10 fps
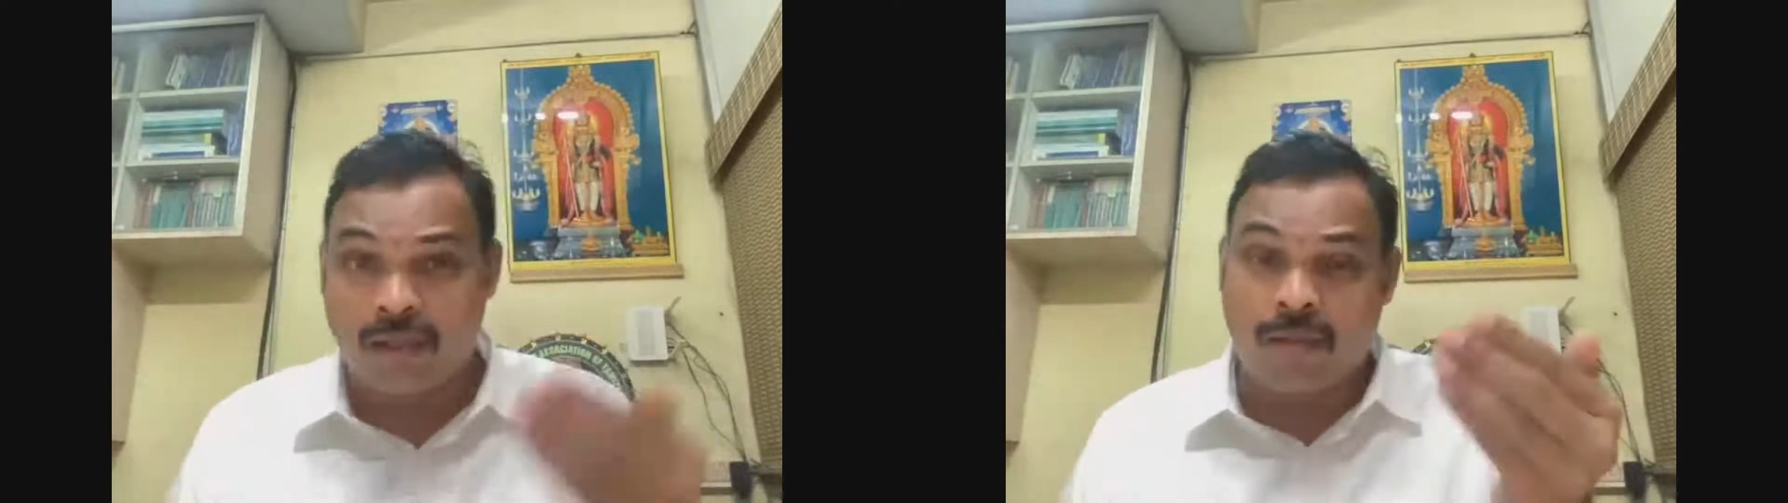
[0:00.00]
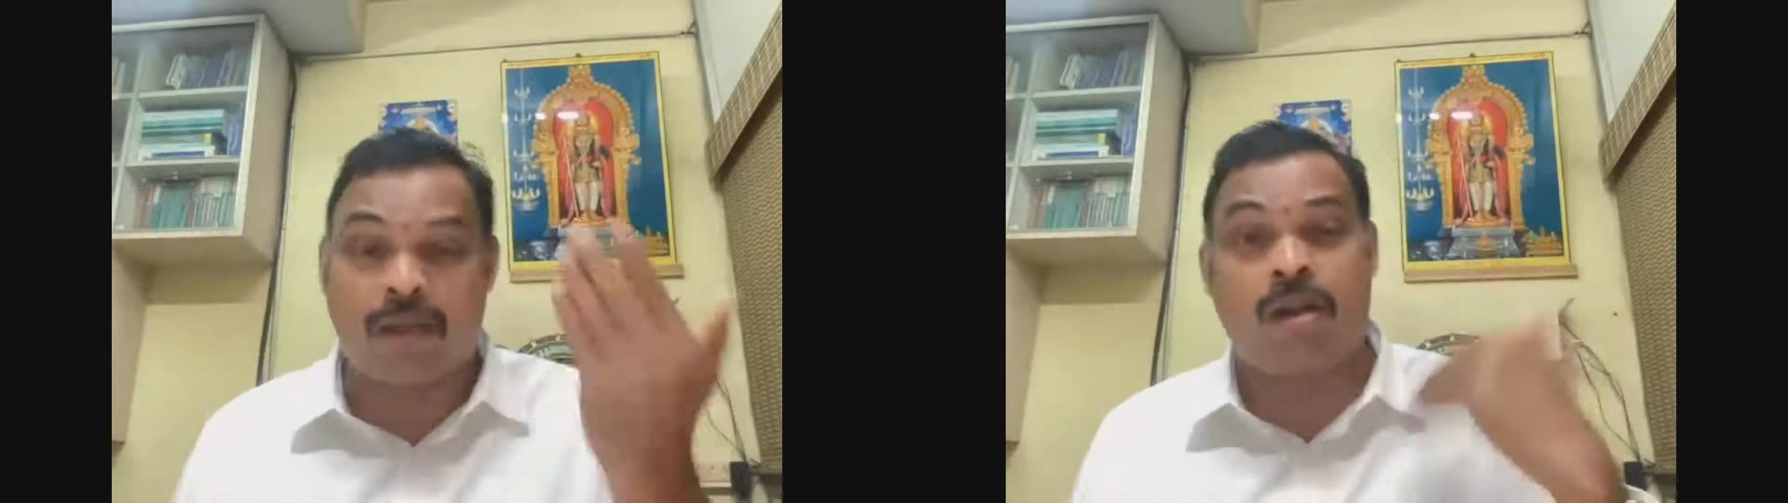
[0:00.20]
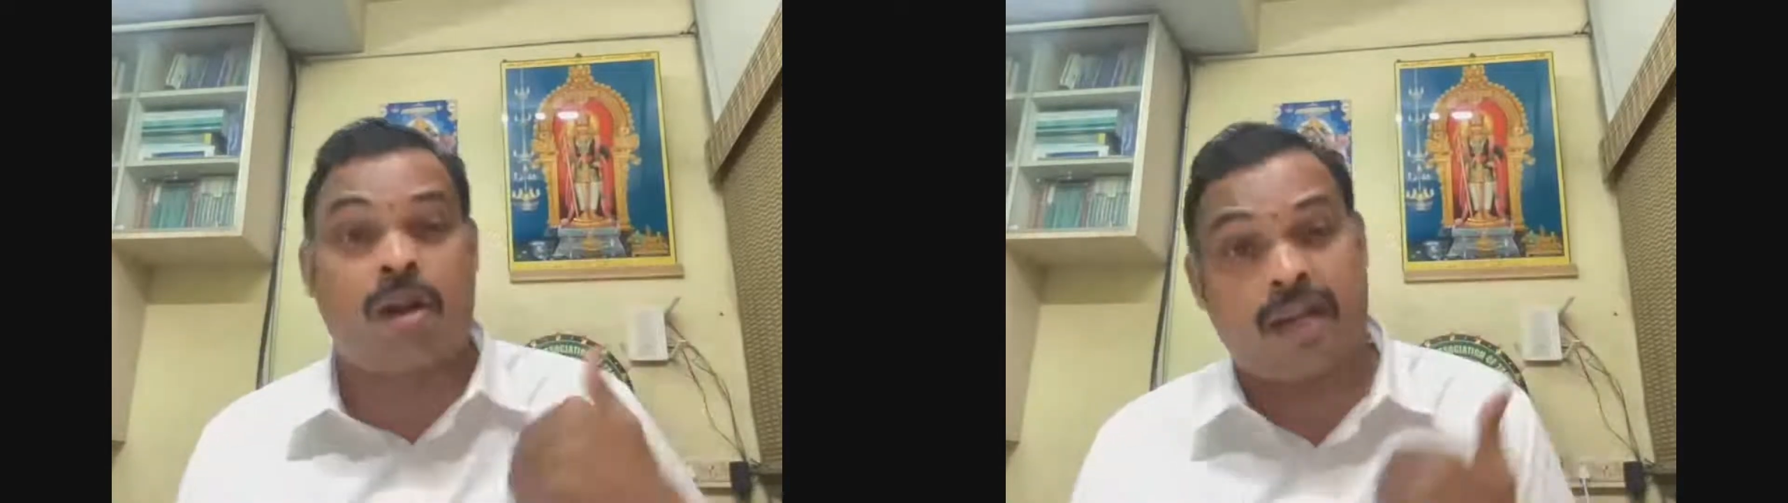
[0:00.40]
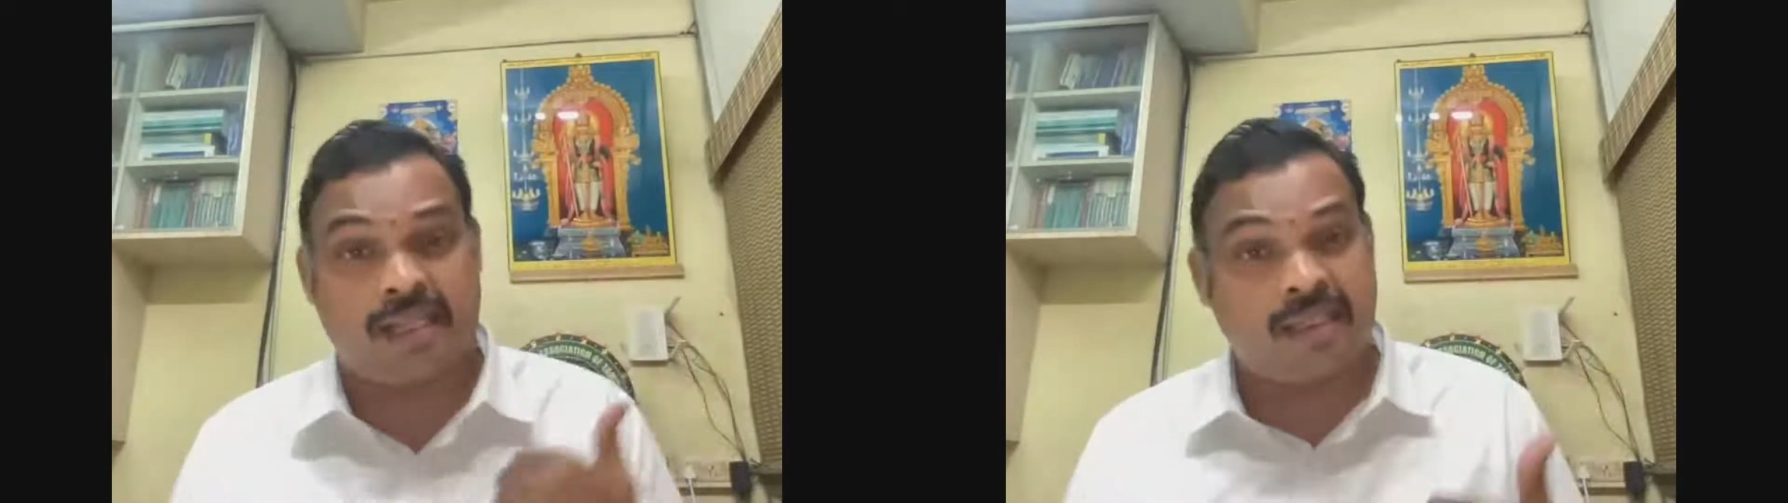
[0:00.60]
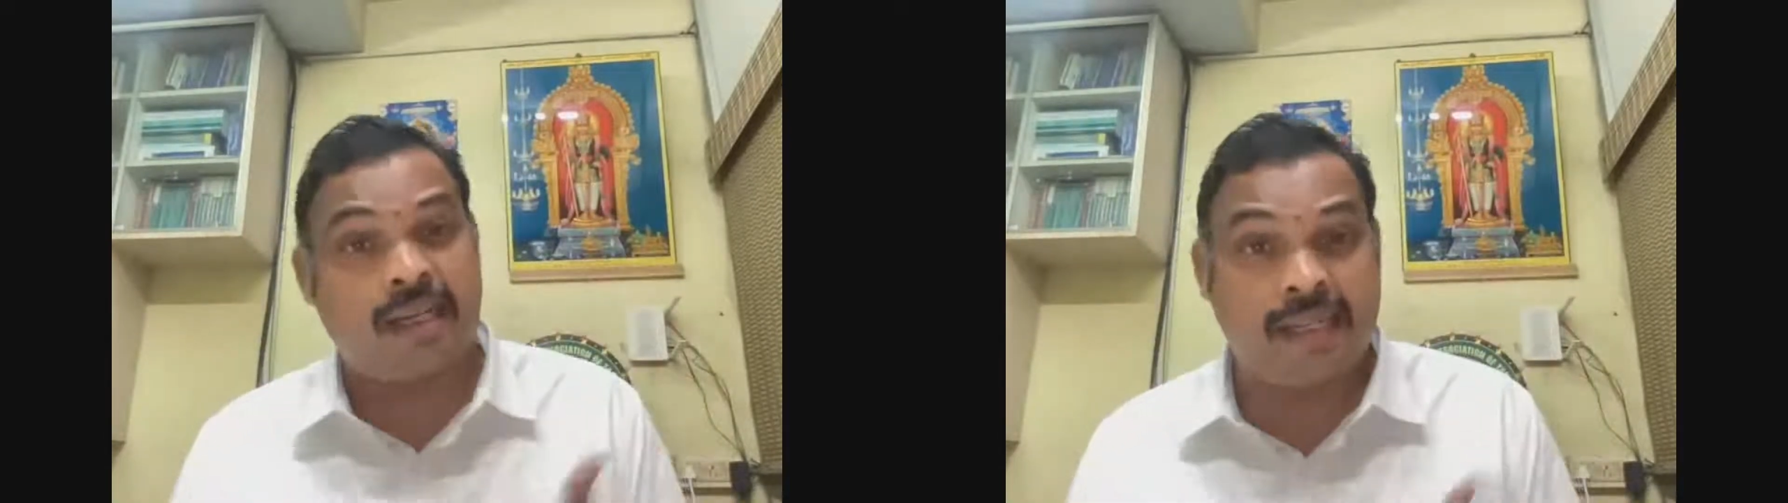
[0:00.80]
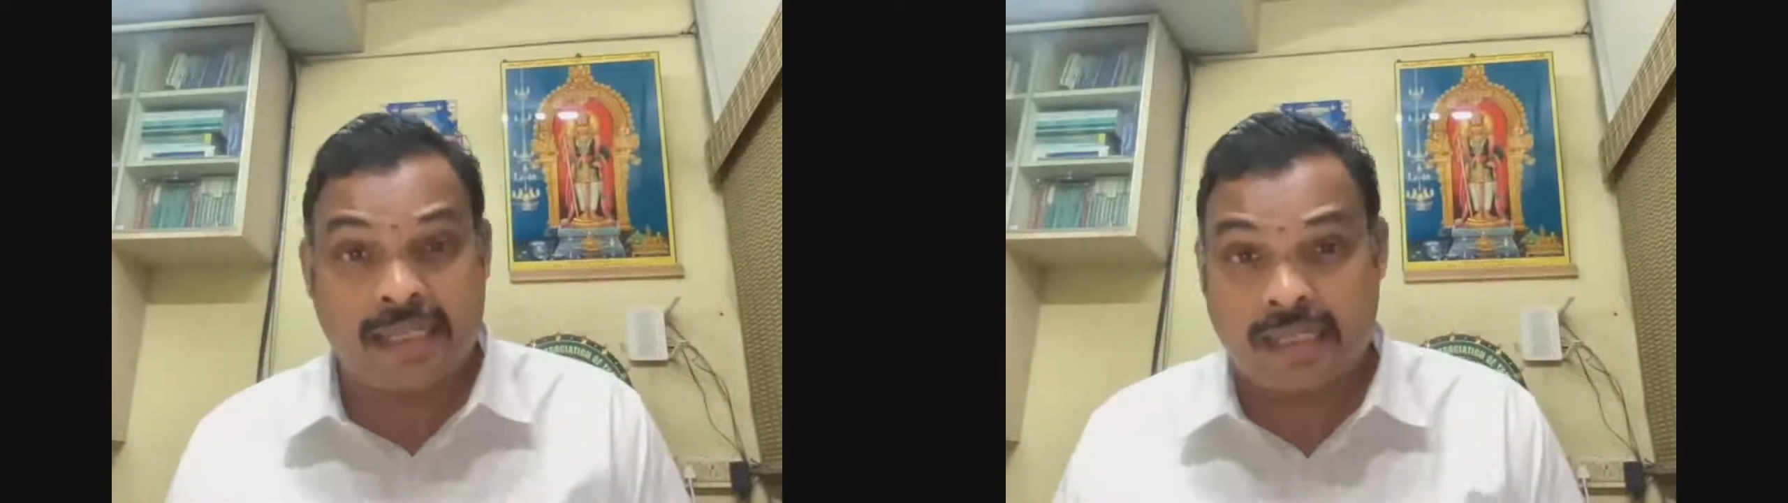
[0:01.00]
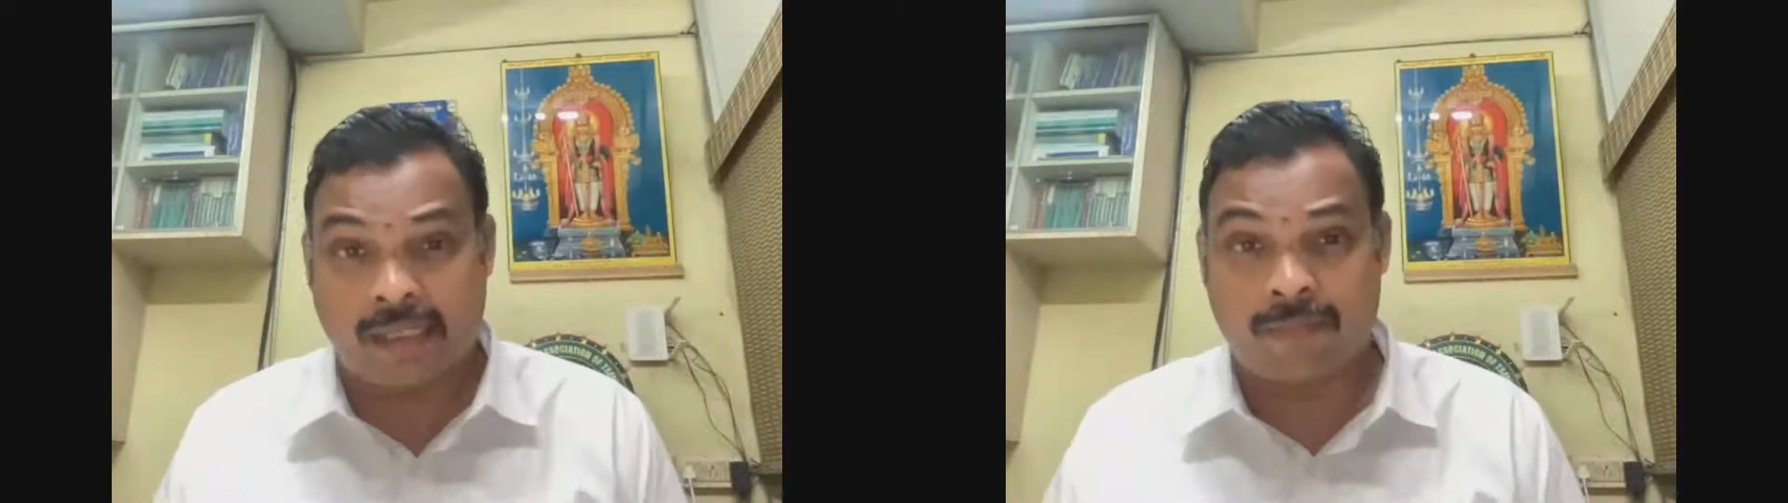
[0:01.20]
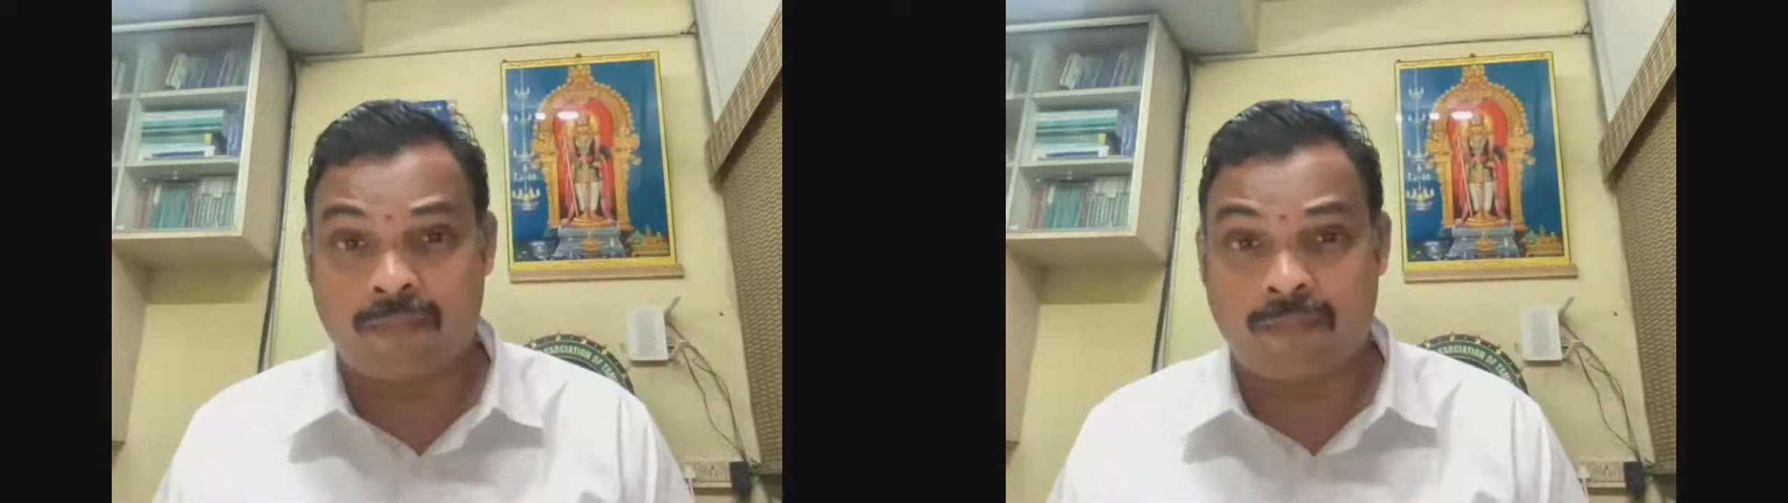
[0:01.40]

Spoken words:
but not as a teacher.